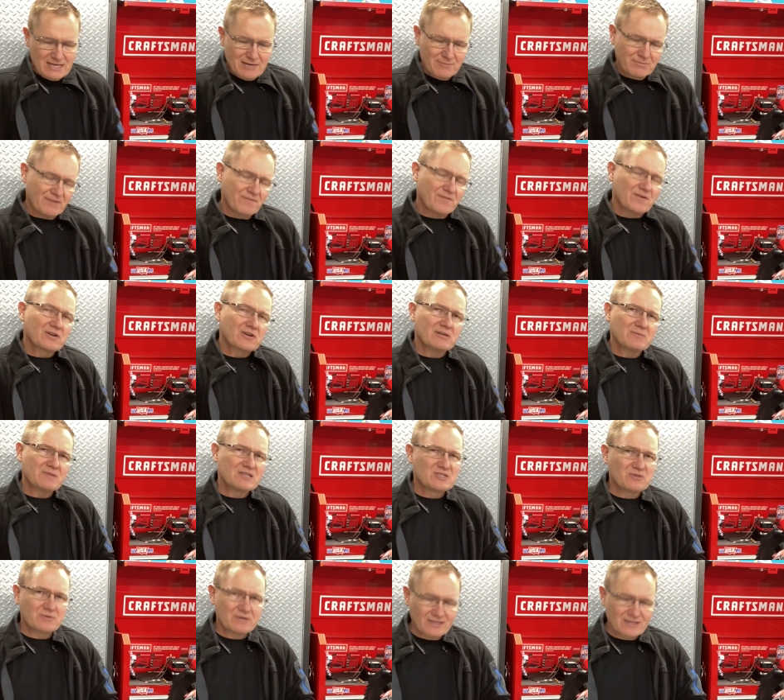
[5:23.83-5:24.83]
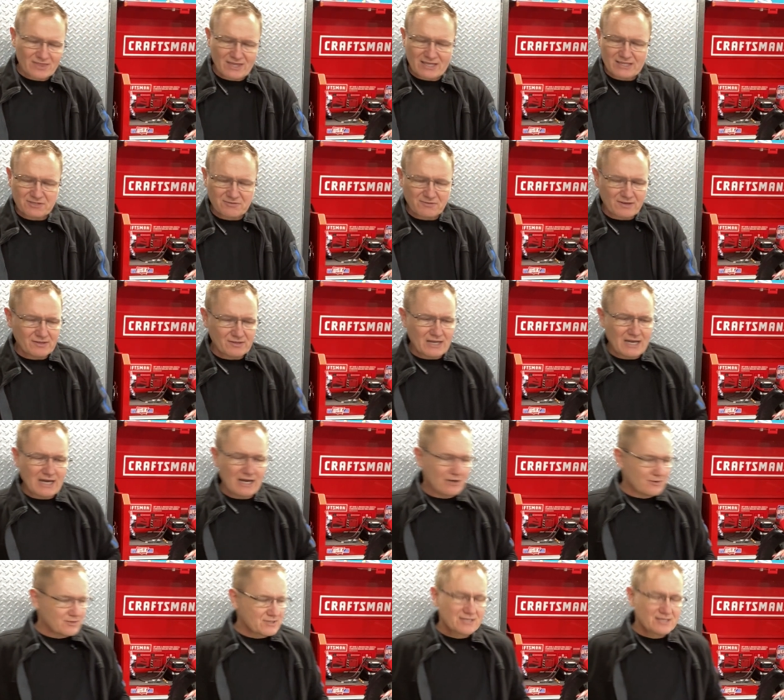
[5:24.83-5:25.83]
But if you're going to be doing things around the
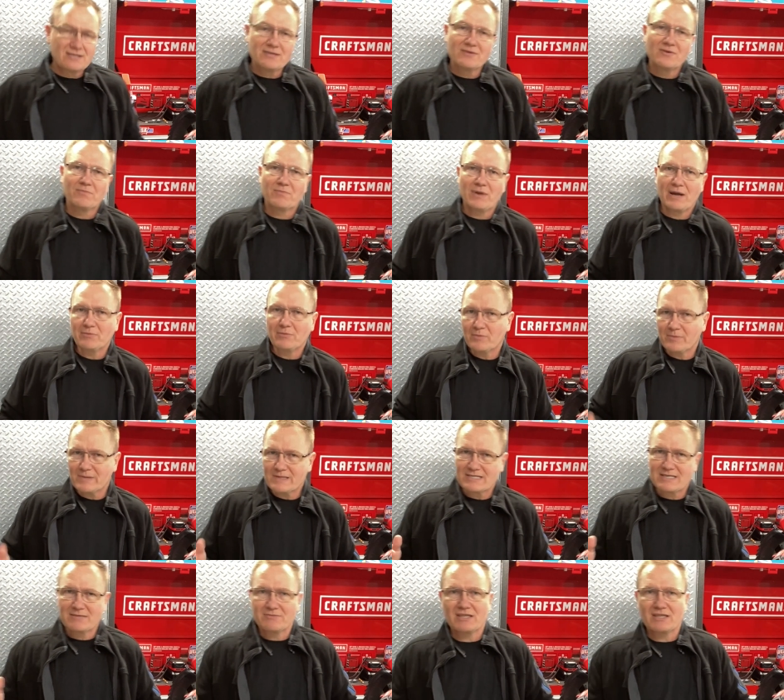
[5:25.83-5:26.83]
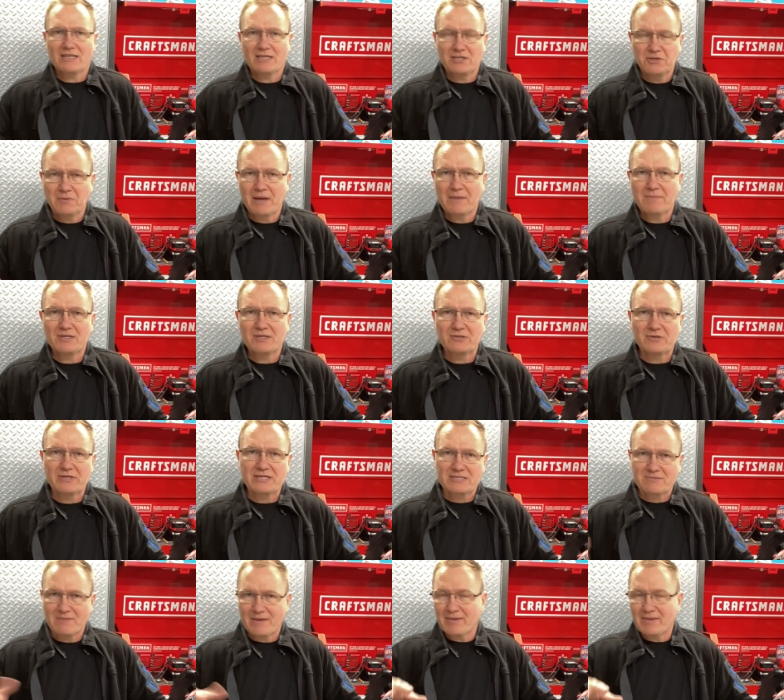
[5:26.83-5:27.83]
house, probably something that you might be doing
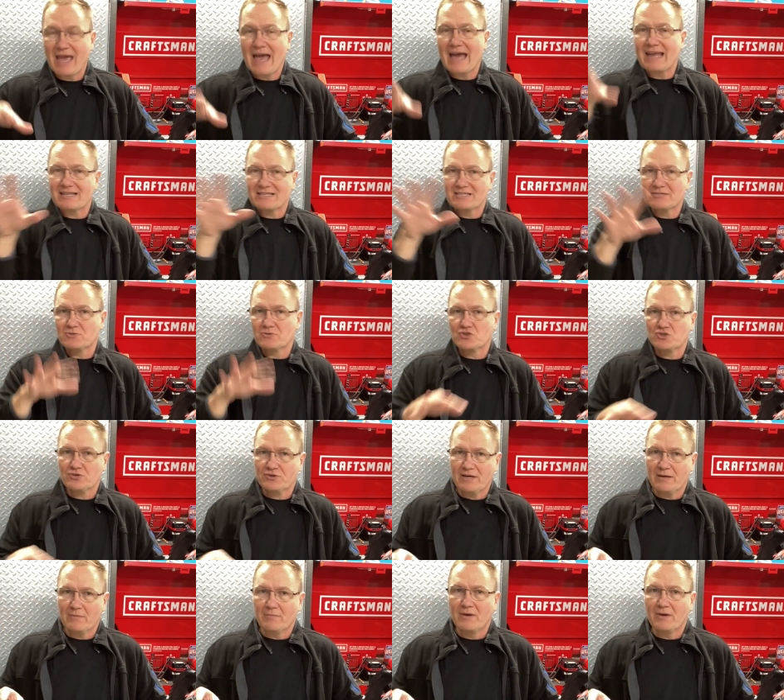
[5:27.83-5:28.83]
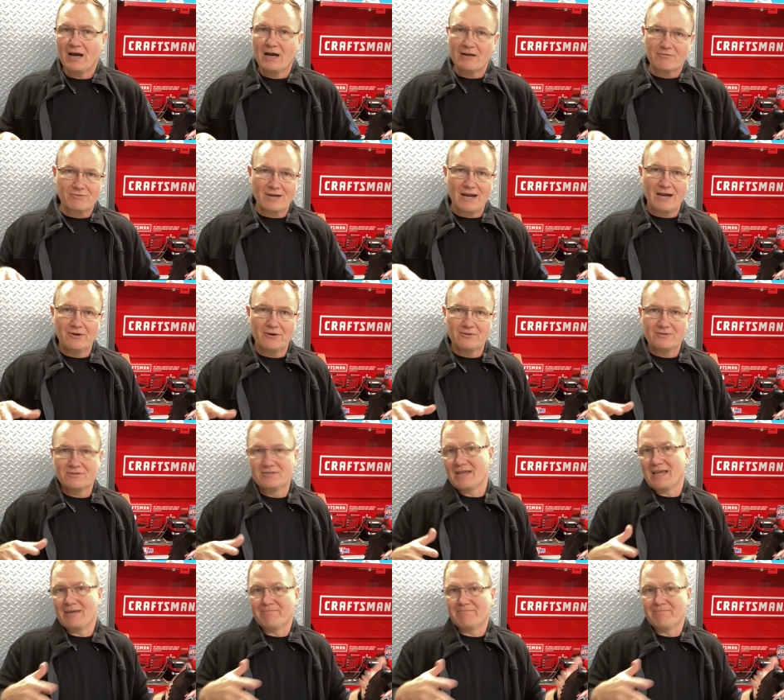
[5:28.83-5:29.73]
is maybe adding some trim around